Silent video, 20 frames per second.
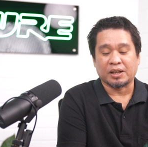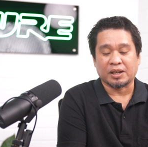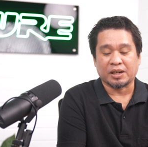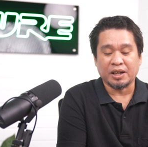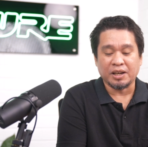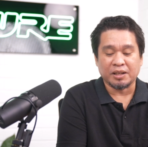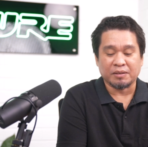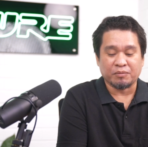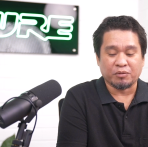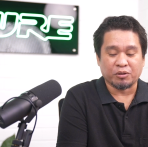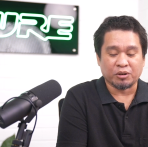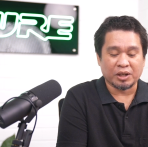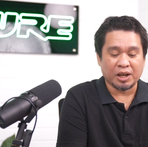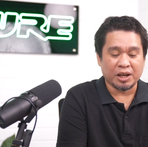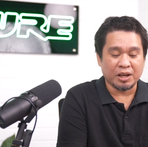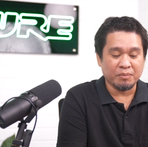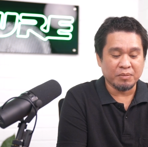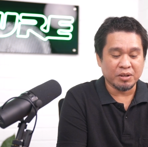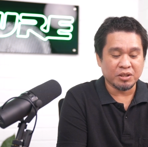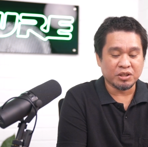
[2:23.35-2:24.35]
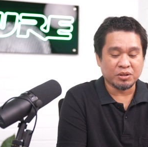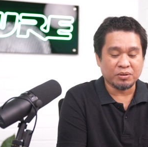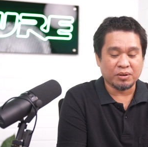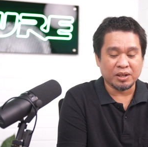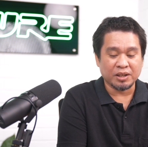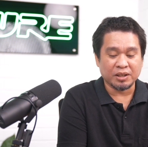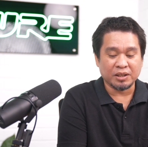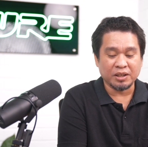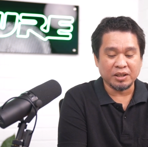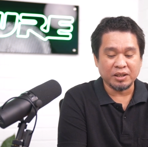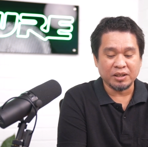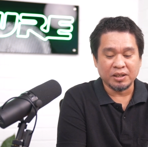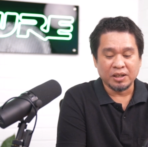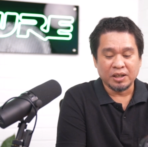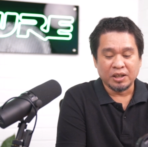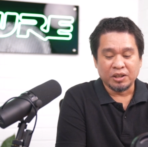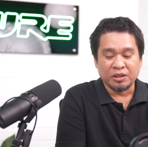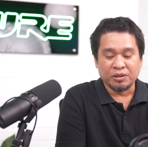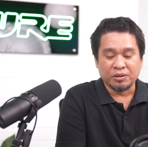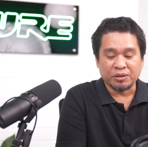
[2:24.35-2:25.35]
Again, for the image quality,
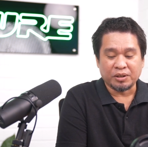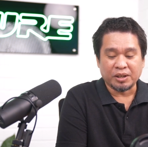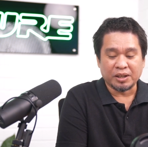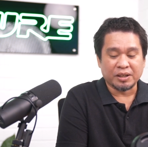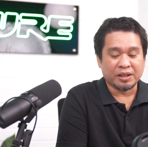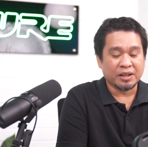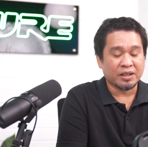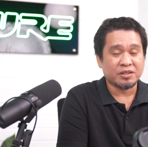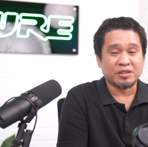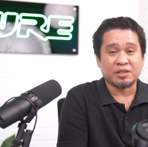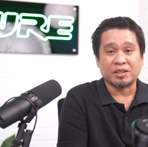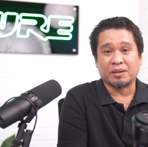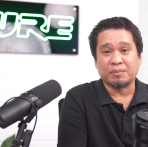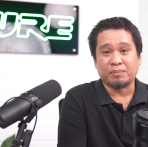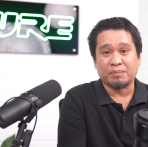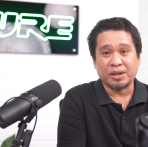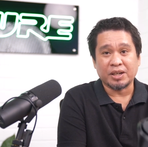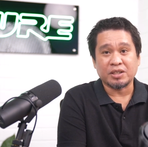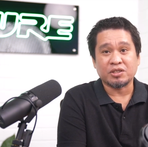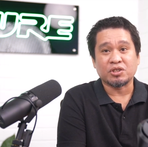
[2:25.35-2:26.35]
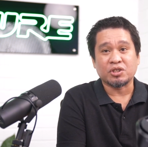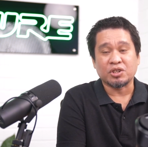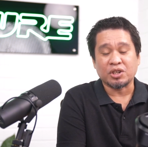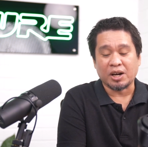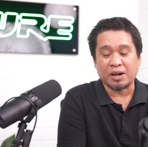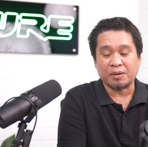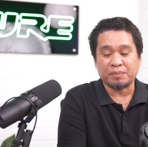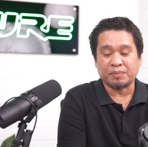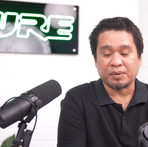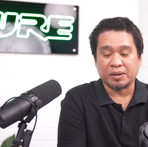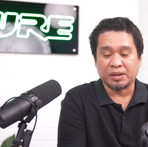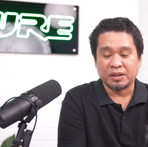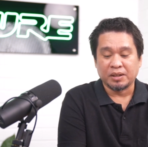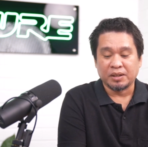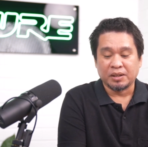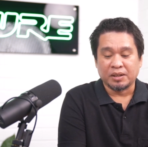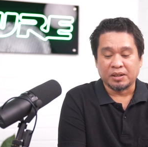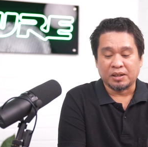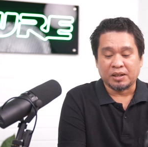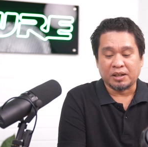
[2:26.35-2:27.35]
you can get the best sharp
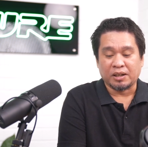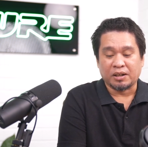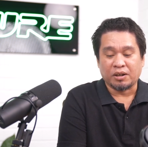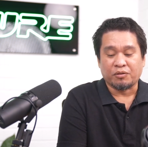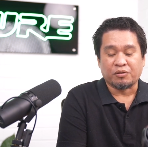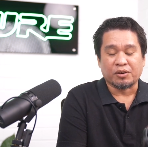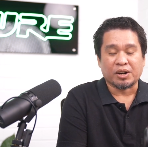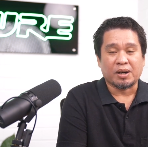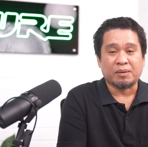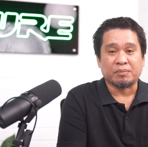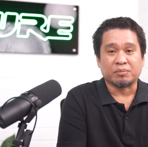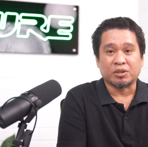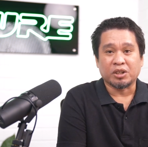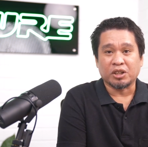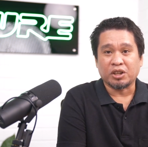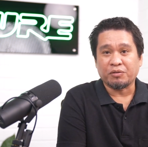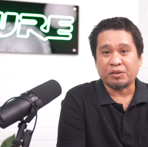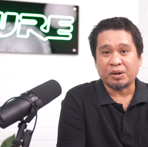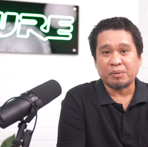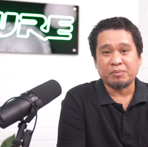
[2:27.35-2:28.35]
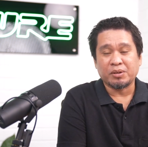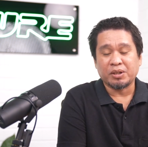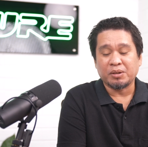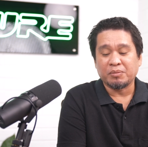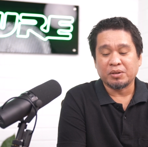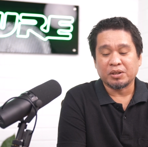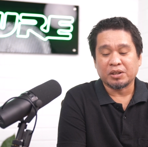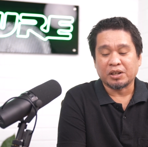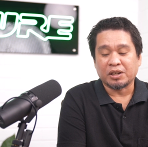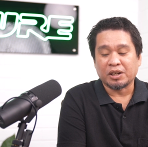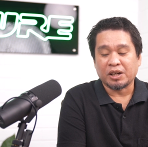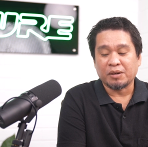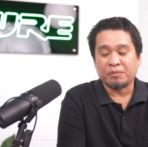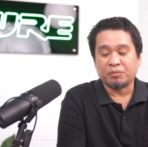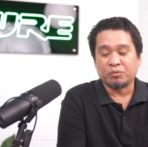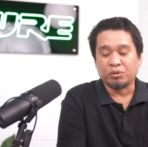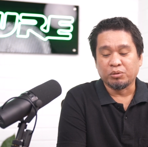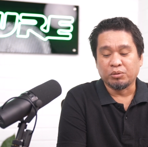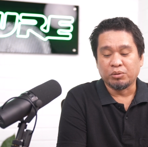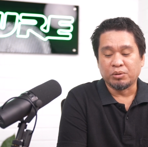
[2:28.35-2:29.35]
from 35 millimeter
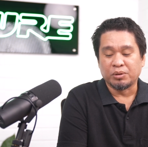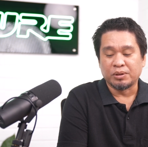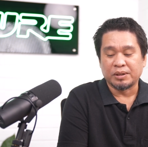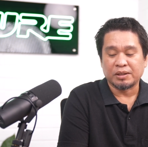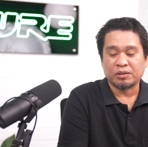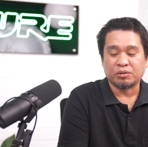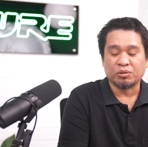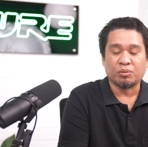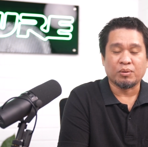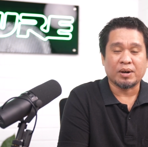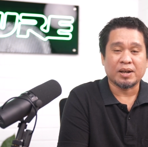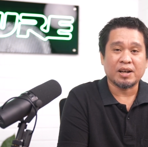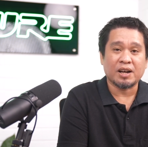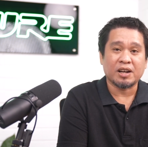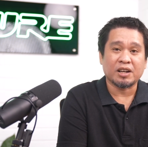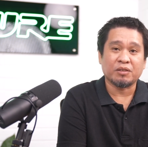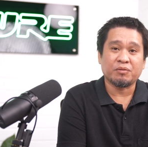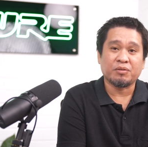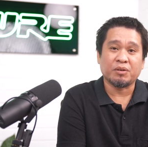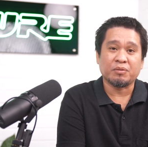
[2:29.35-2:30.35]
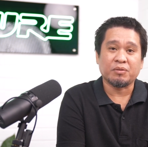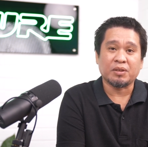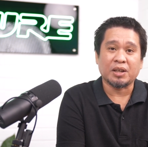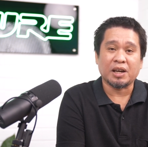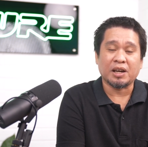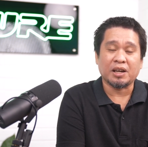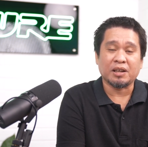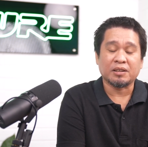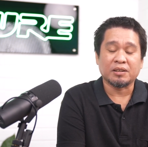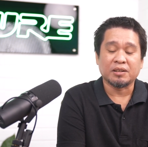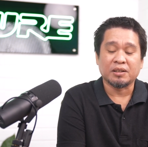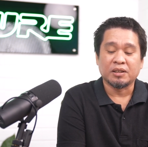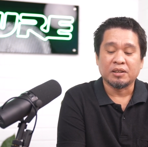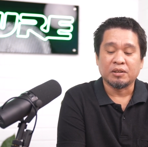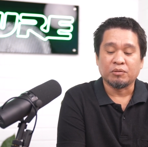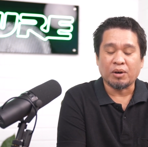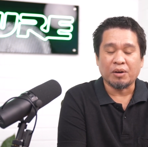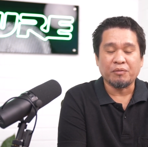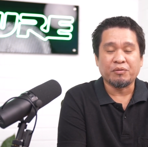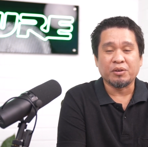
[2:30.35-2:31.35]
f2 to
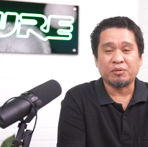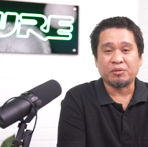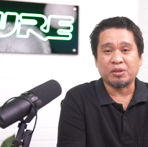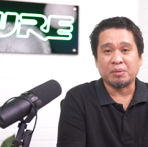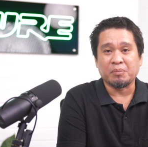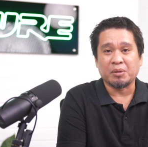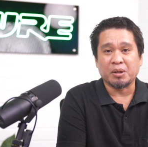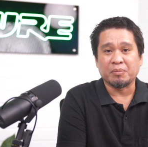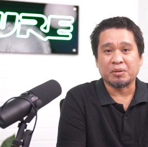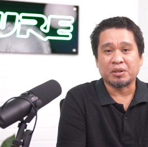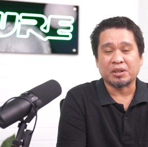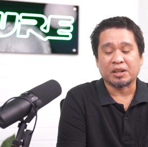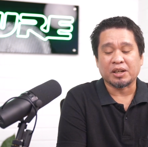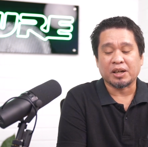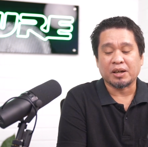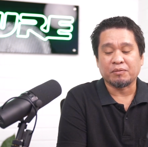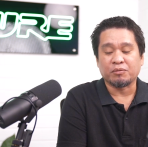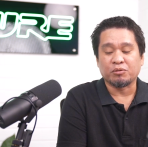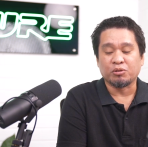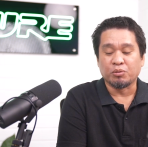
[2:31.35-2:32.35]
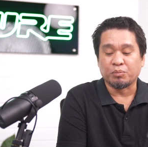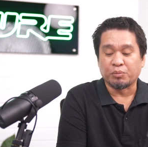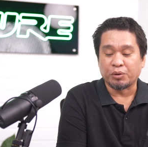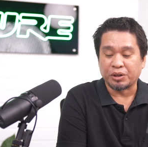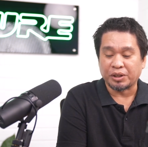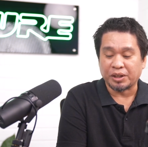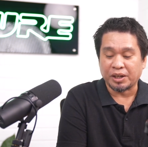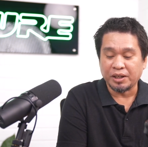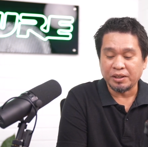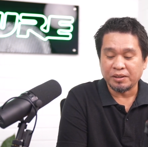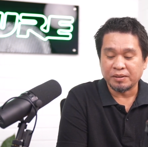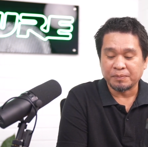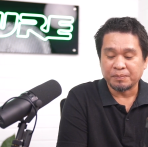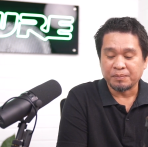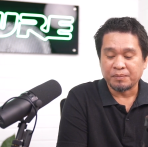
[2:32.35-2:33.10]
150 millimeter f2.8.